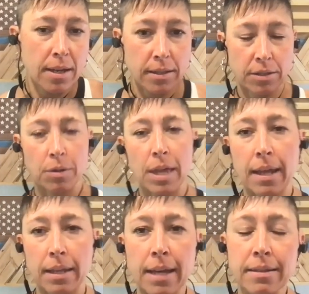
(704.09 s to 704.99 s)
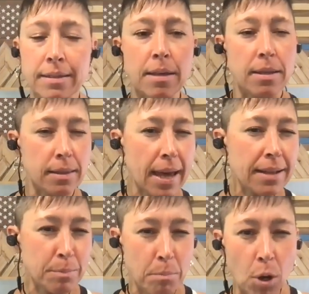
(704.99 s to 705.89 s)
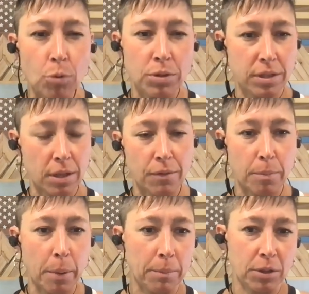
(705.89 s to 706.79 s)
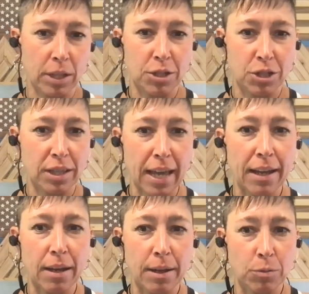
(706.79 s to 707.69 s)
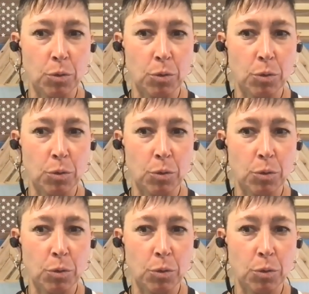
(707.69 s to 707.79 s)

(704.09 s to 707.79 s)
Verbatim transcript: So that that's the that's most of the population that is,